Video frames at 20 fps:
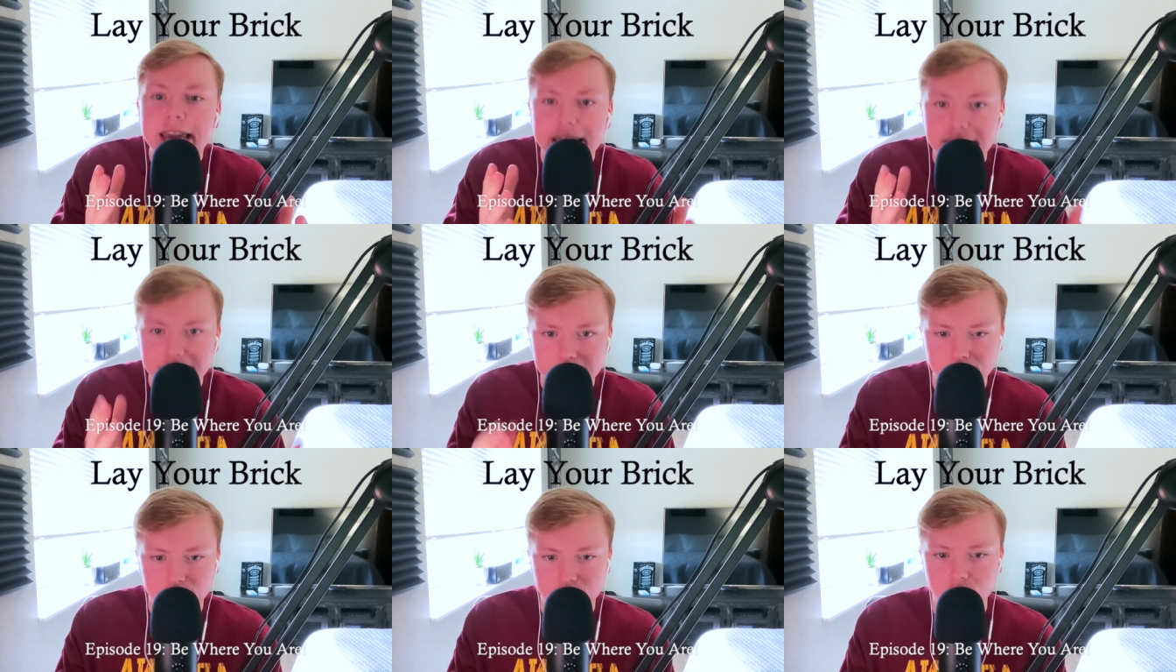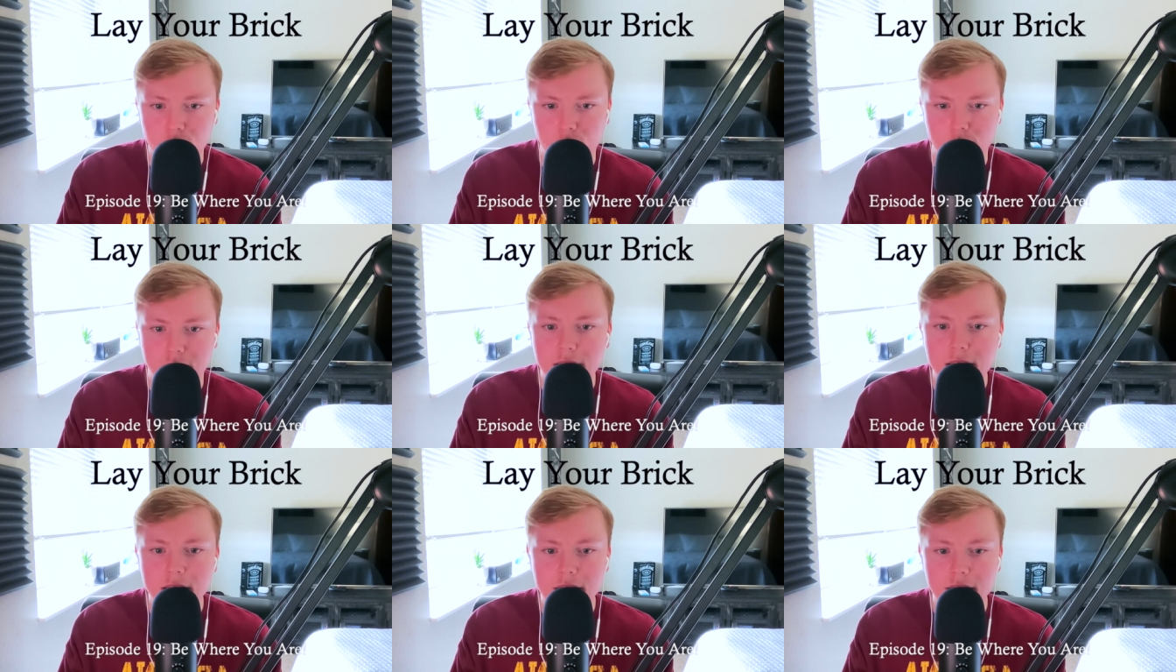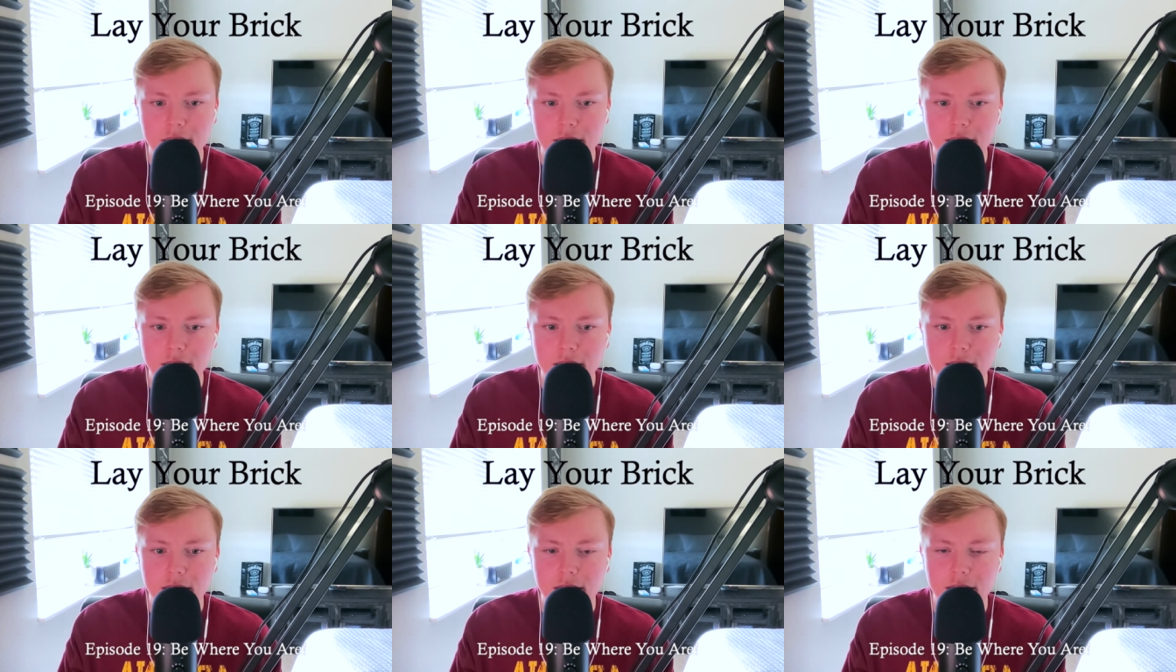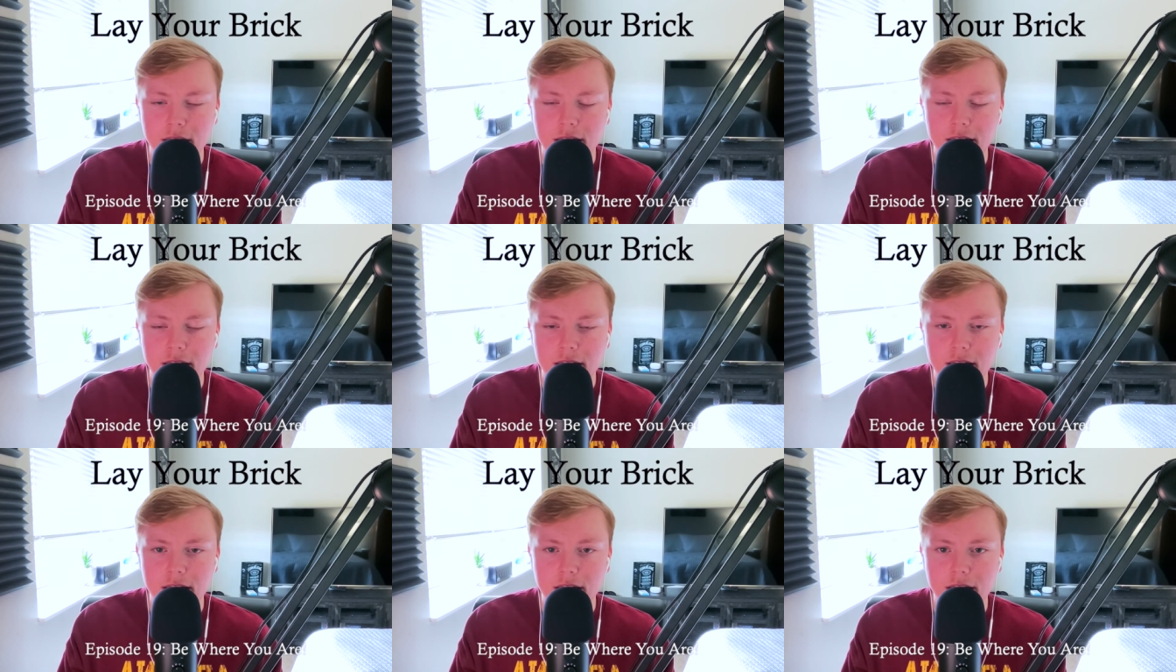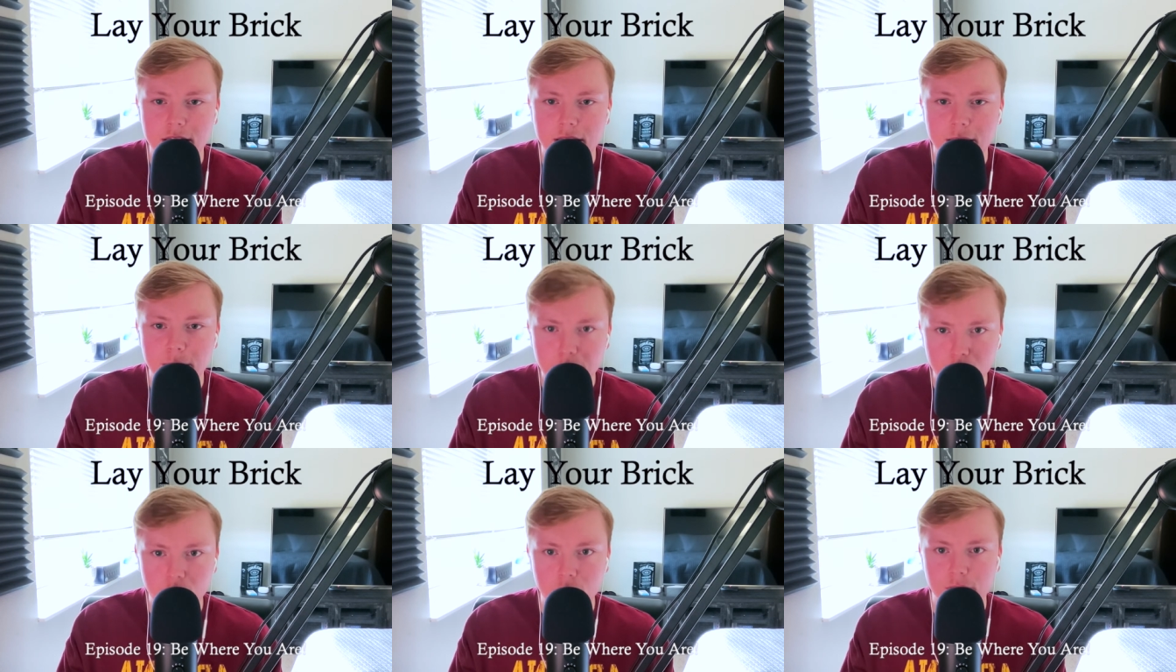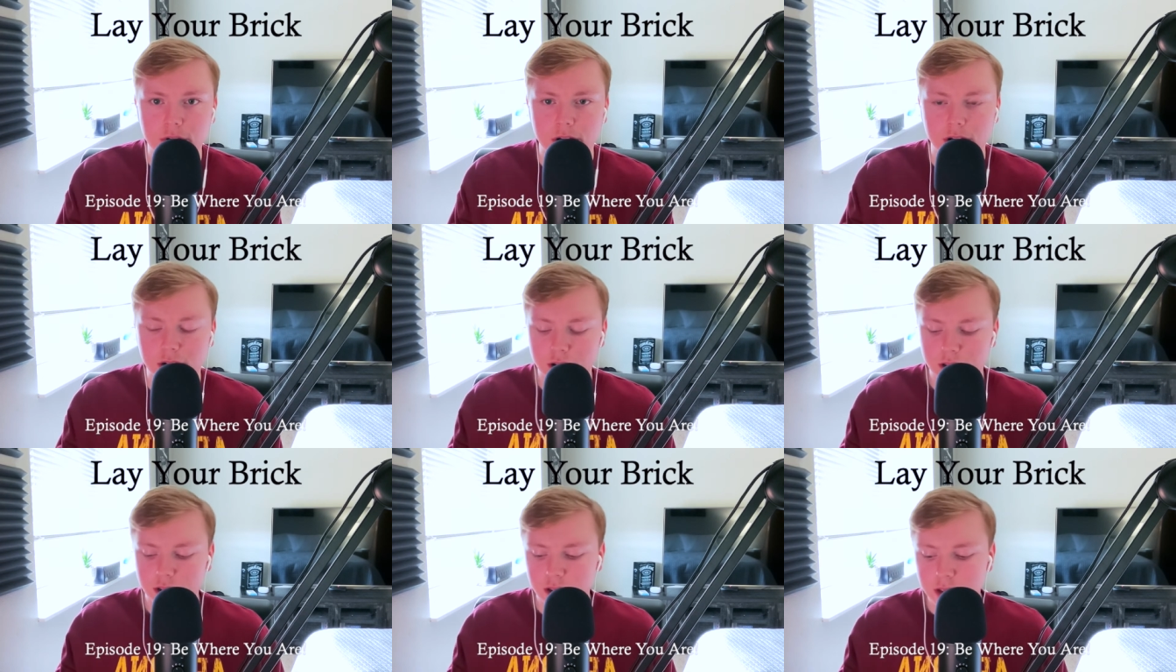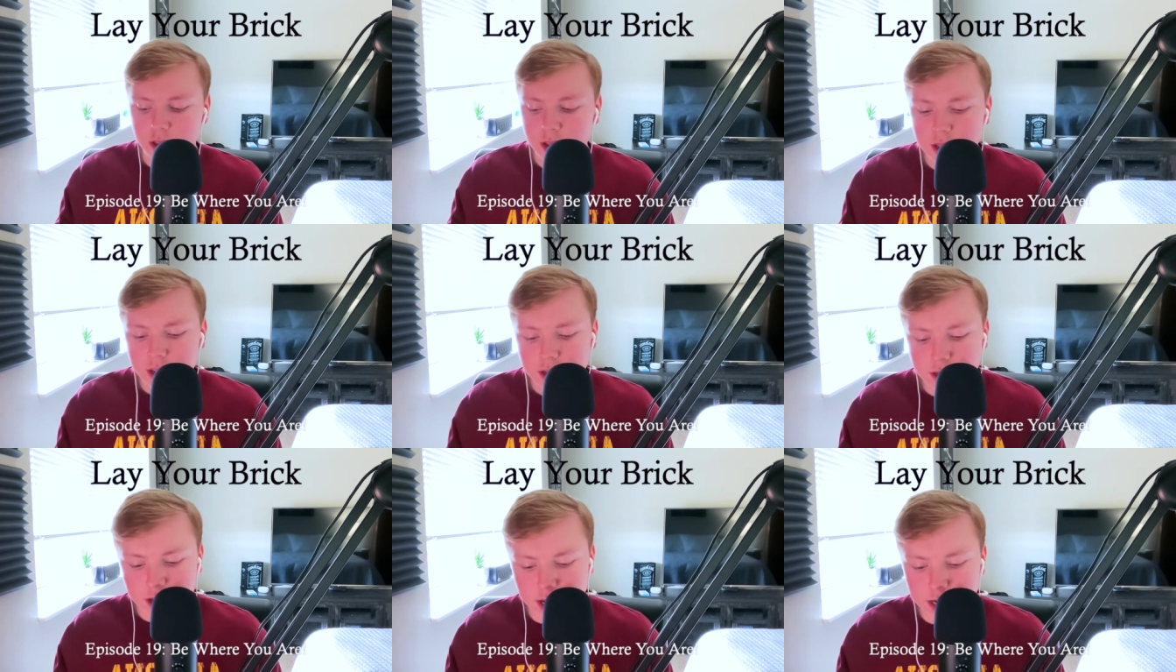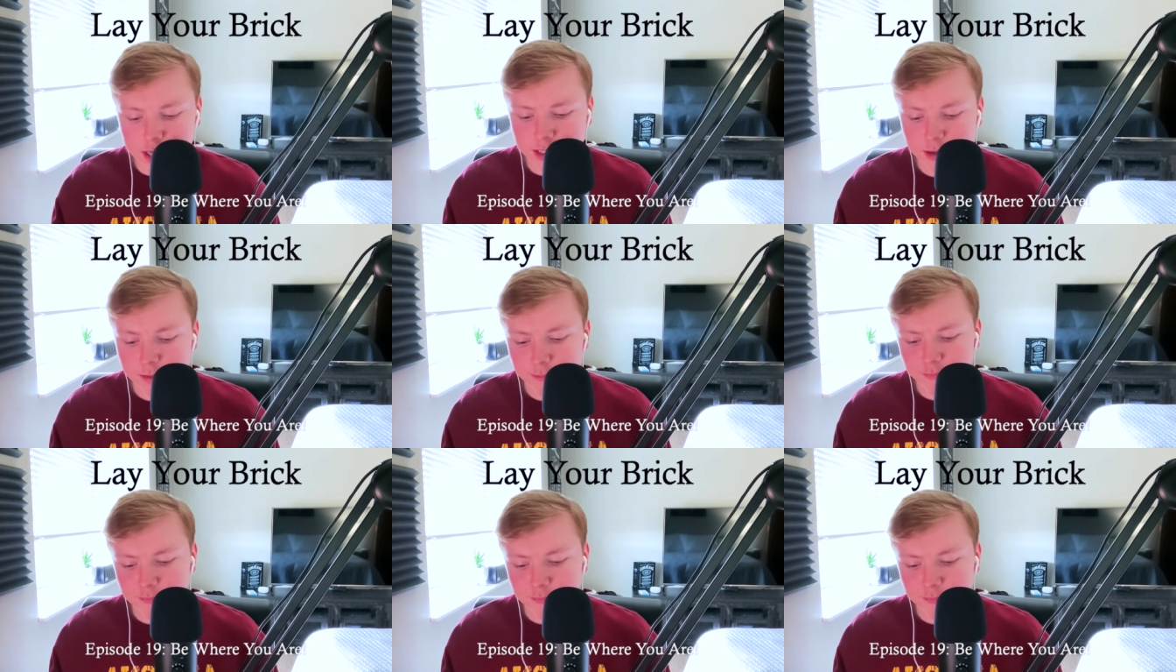into it. Perfect. Guys,